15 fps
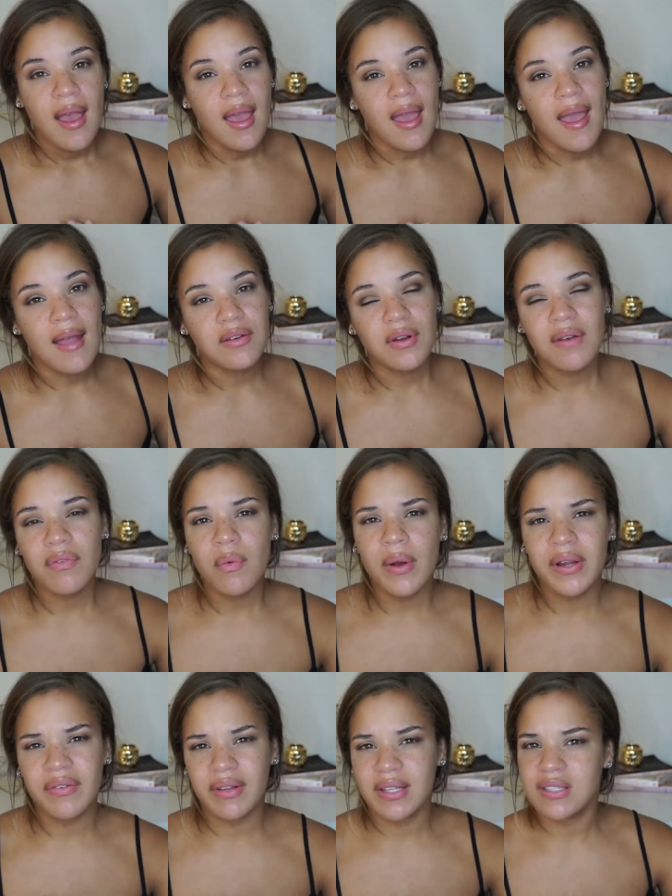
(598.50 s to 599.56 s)
and you never
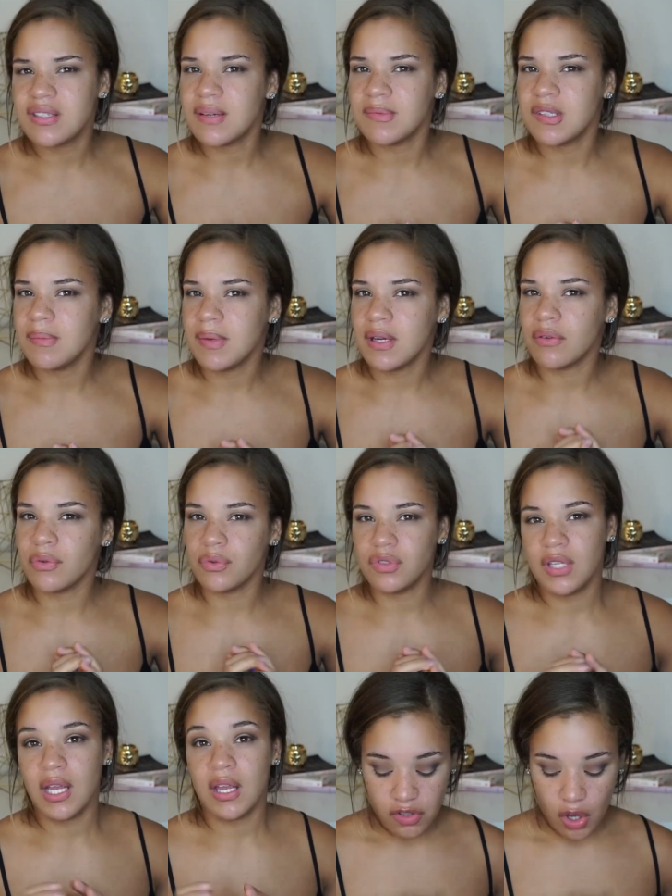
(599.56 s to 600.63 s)
want your relationship to be a
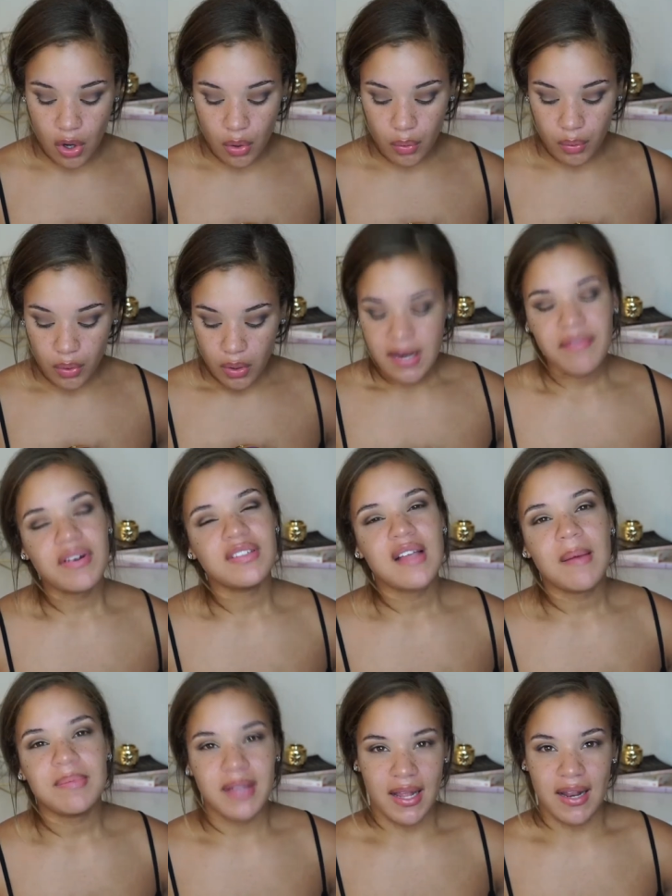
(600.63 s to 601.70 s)
routine. So never
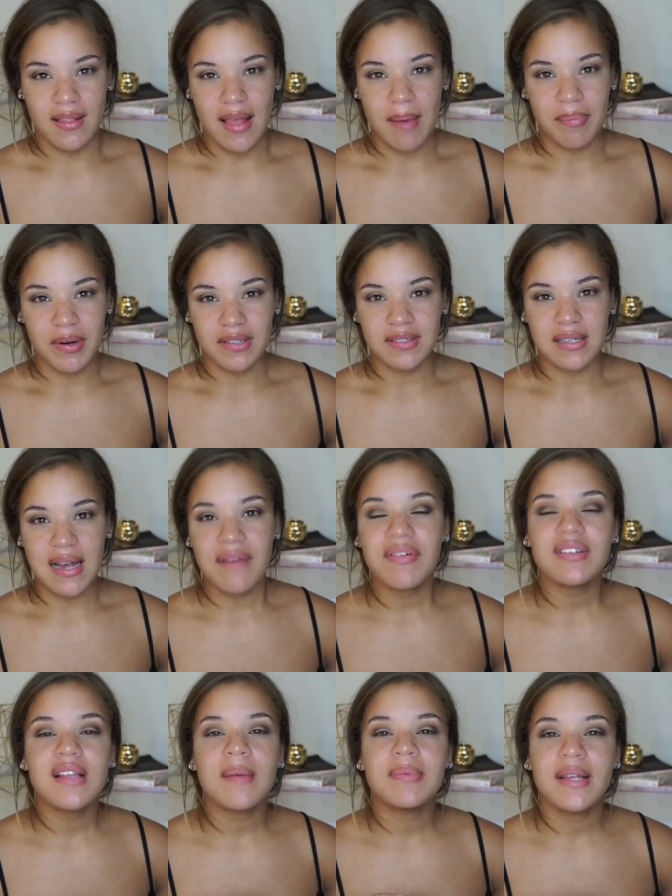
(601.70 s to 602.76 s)
stop dating that person. Never
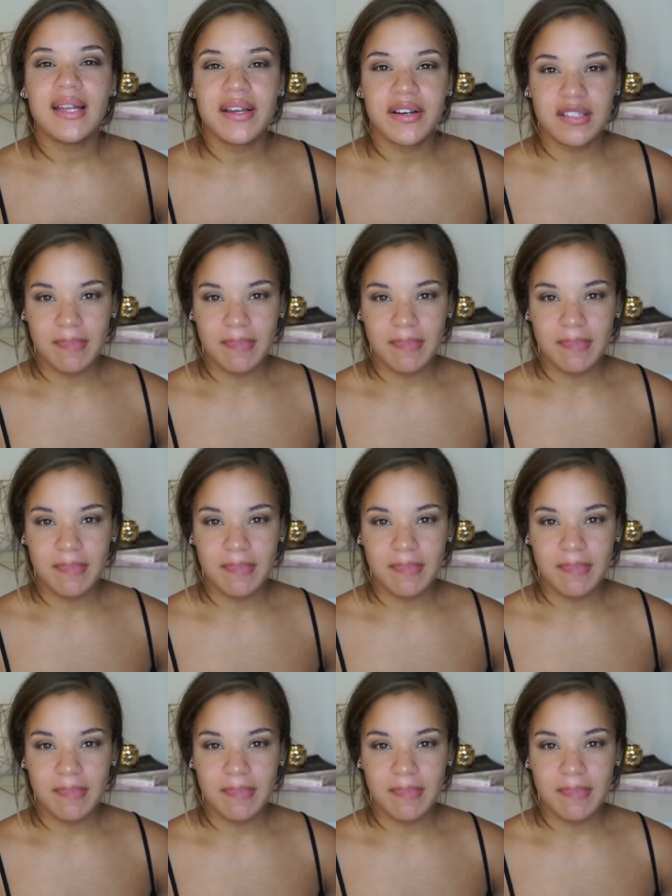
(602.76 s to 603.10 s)
stop dating your